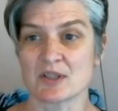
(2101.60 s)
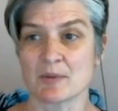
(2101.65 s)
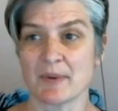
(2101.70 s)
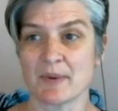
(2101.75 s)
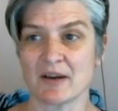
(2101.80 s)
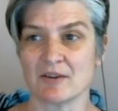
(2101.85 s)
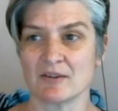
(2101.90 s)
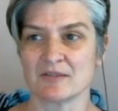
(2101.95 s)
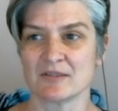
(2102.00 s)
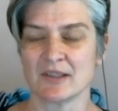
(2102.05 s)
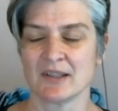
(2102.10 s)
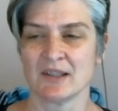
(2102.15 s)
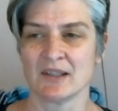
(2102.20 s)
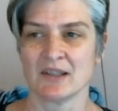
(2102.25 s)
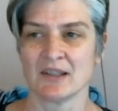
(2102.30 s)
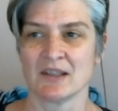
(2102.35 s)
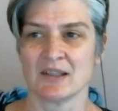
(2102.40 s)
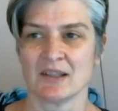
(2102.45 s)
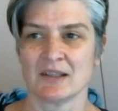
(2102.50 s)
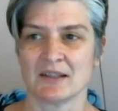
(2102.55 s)
about
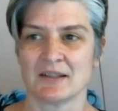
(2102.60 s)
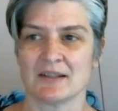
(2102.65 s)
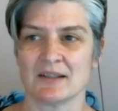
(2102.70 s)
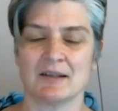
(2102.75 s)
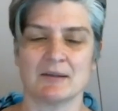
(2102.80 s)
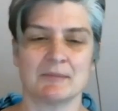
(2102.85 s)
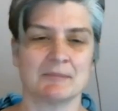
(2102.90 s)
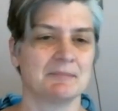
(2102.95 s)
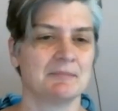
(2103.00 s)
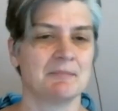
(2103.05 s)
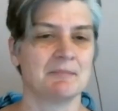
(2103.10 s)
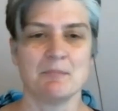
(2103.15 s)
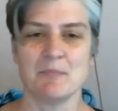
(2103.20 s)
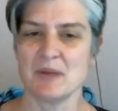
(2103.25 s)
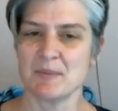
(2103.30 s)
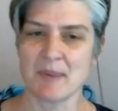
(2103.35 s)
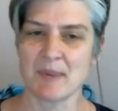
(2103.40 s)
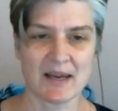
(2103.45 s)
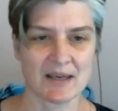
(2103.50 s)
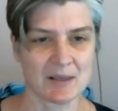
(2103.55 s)

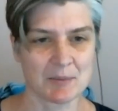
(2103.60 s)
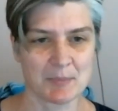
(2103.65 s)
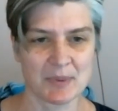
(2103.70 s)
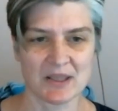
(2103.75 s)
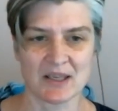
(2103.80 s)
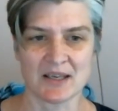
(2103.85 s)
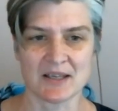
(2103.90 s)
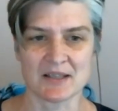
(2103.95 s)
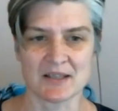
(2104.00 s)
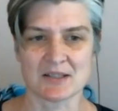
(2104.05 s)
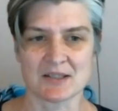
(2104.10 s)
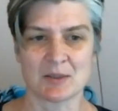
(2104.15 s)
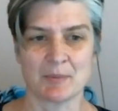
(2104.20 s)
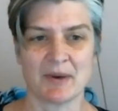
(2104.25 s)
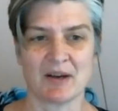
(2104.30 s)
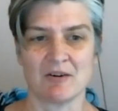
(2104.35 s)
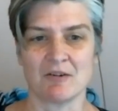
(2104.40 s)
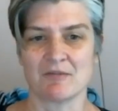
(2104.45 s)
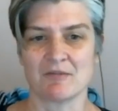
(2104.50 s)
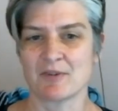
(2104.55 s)
meatpacking plants,
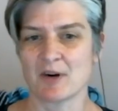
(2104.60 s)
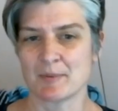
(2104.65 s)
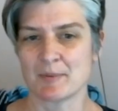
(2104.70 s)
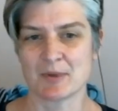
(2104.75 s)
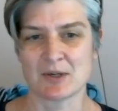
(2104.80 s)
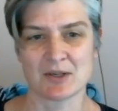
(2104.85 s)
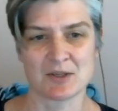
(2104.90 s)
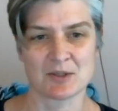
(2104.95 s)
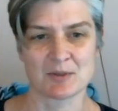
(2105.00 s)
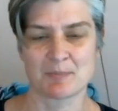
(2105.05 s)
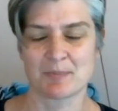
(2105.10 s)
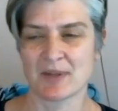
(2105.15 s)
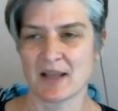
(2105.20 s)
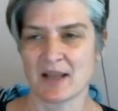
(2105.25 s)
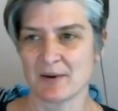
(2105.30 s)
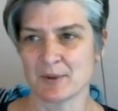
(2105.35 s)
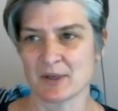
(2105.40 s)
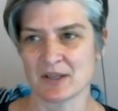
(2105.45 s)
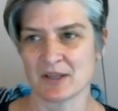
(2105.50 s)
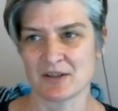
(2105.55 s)
about farmers
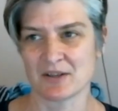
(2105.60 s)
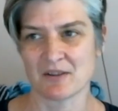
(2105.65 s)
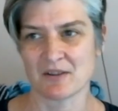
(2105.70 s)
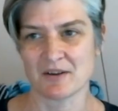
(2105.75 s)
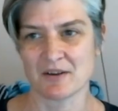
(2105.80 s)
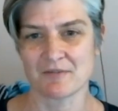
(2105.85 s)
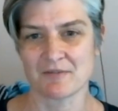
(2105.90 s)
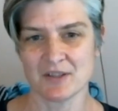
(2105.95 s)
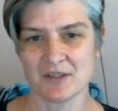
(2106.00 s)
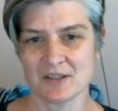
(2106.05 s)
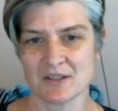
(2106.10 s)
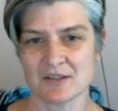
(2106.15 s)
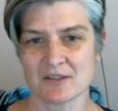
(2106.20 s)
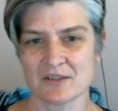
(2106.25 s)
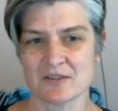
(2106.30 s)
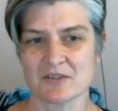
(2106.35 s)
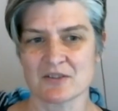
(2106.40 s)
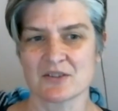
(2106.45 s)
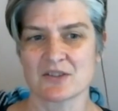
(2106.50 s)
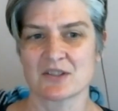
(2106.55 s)
plowing under their
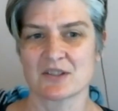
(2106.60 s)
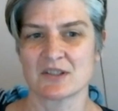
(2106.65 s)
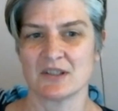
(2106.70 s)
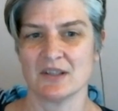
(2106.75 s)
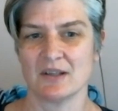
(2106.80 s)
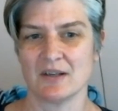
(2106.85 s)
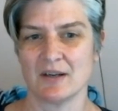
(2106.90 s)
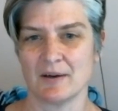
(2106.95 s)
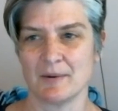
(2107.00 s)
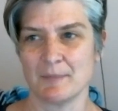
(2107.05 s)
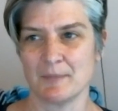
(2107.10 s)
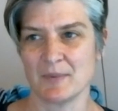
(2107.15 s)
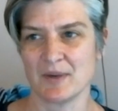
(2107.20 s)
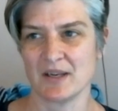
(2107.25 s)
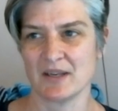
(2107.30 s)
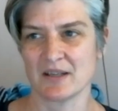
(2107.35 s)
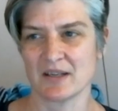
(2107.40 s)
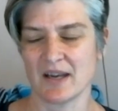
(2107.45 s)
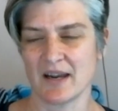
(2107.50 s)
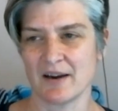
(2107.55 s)
fields,
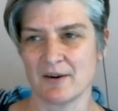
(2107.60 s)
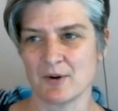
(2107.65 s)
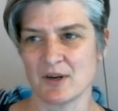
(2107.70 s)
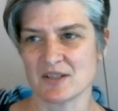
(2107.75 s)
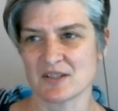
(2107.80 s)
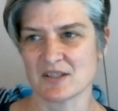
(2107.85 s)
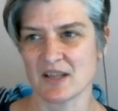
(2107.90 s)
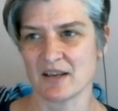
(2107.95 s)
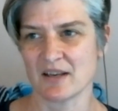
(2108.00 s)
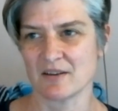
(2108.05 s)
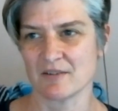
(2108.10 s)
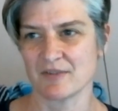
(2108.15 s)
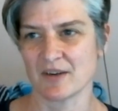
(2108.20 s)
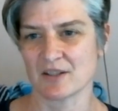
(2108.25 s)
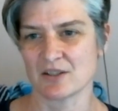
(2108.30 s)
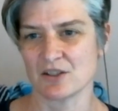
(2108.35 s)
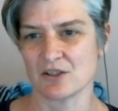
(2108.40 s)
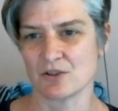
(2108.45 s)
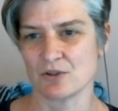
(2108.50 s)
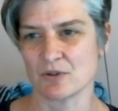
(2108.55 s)
and how has that
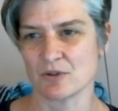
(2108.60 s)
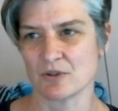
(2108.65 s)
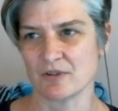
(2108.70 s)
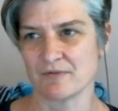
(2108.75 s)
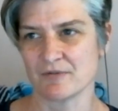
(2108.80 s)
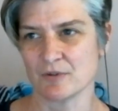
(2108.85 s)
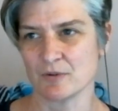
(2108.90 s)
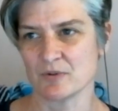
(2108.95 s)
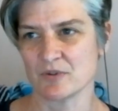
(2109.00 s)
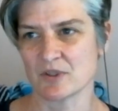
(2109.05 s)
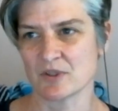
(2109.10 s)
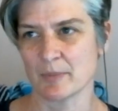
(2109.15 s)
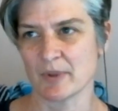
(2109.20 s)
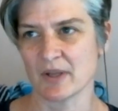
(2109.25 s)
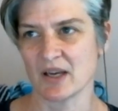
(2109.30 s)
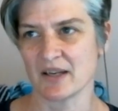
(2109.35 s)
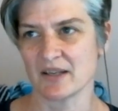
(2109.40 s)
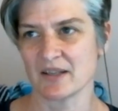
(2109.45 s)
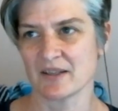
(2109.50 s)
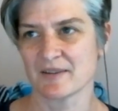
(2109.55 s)
affected your food
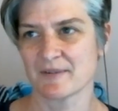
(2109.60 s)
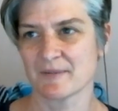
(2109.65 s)
supply?